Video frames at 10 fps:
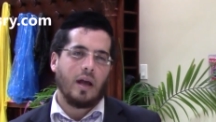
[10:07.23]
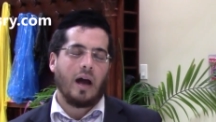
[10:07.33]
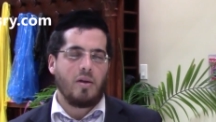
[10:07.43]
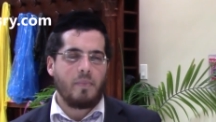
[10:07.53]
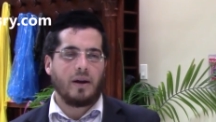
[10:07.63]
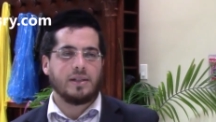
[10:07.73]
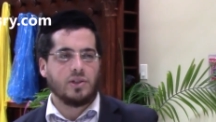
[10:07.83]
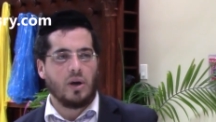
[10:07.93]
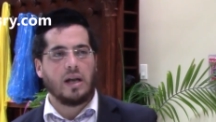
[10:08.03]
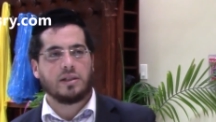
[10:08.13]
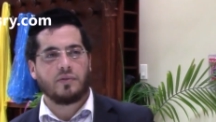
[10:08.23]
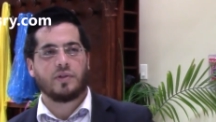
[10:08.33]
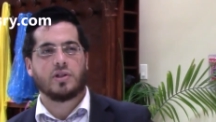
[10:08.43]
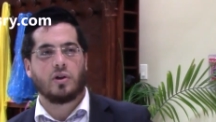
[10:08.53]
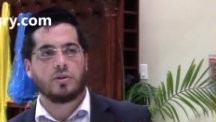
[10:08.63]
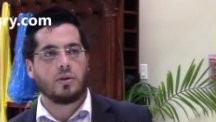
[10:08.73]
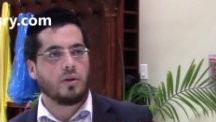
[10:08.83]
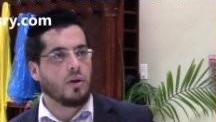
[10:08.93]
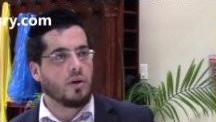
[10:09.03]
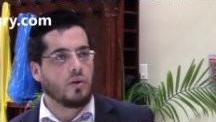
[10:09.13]
I'm embarrassed to ask if it's kosher.
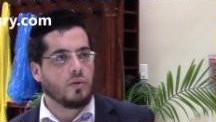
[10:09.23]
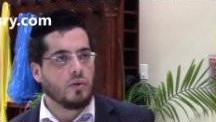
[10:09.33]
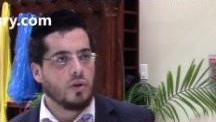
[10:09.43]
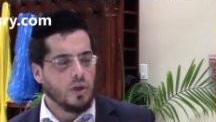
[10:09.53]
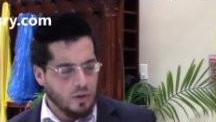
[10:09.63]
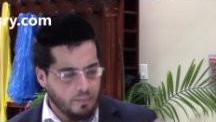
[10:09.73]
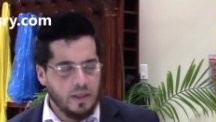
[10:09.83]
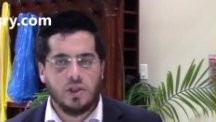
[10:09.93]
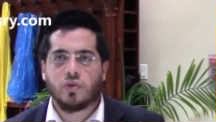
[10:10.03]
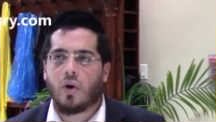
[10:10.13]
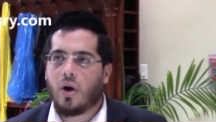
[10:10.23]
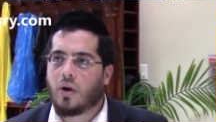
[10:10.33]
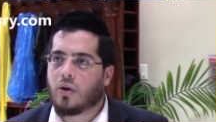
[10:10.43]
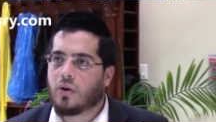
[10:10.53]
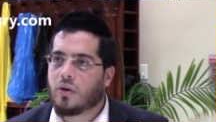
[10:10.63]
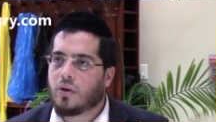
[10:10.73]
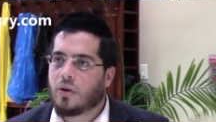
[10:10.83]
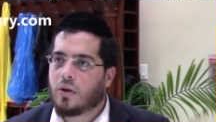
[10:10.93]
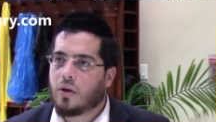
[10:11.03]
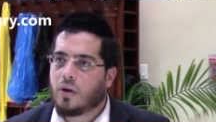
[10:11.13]
No, be strong.
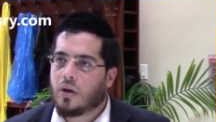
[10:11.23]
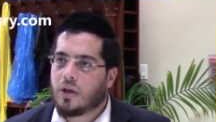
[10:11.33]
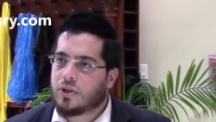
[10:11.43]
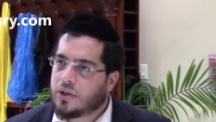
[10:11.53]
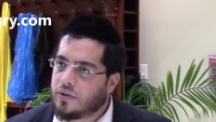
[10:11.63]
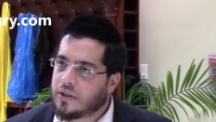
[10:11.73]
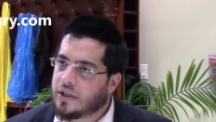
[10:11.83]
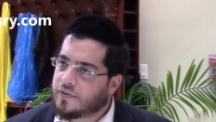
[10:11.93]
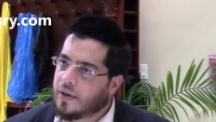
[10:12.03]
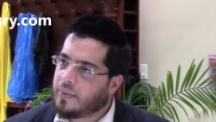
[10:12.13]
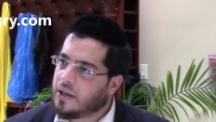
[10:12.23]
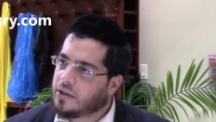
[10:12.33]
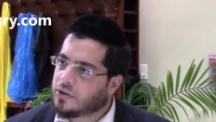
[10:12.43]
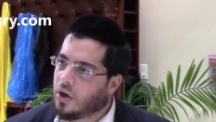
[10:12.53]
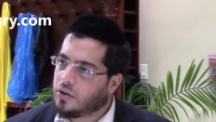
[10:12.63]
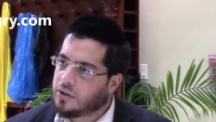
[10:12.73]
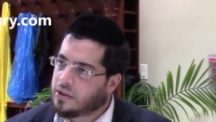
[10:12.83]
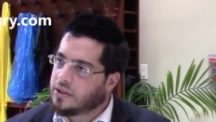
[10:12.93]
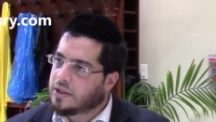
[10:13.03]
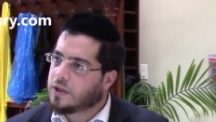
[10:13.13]
Are you serious? If somebody told you
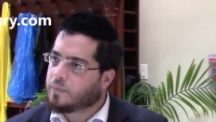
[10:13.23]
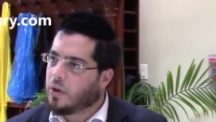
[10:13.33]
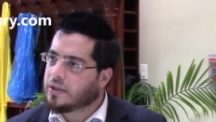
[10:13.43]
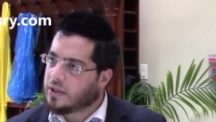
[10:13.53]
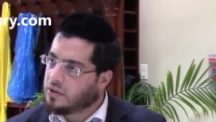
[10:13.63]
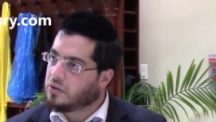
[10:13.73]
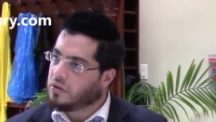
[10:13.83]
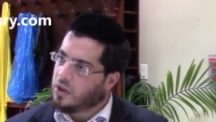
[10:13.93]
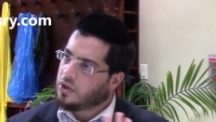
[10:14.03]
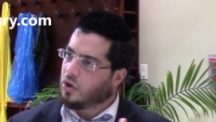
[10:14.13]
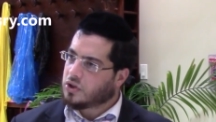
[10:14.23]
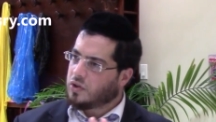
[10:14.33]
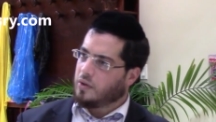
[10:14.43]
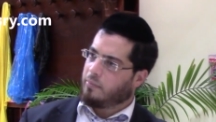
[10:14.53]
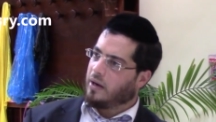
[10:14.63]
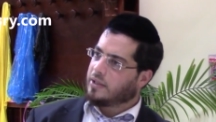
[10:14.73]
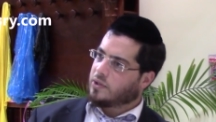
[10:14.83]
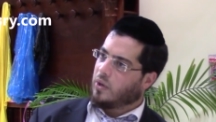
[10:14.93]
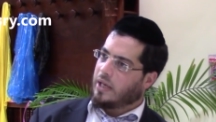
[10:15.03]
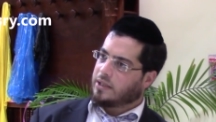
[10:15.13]
that this is poison, you're also
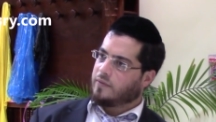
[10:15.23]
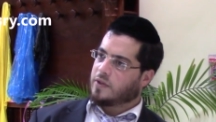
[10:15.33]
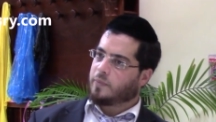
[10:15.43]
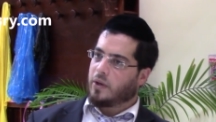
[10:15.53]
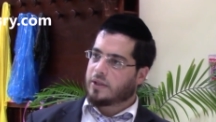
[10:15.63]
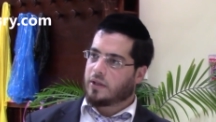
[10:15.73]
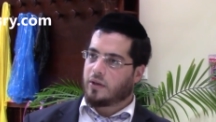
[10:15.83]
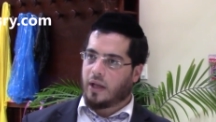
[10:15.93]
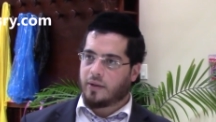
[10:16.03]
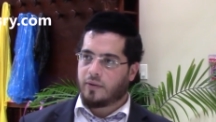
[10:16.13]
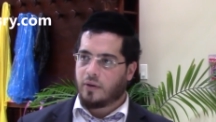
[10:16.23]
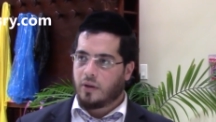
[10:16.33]
embarrassed to ask if it's poison or not?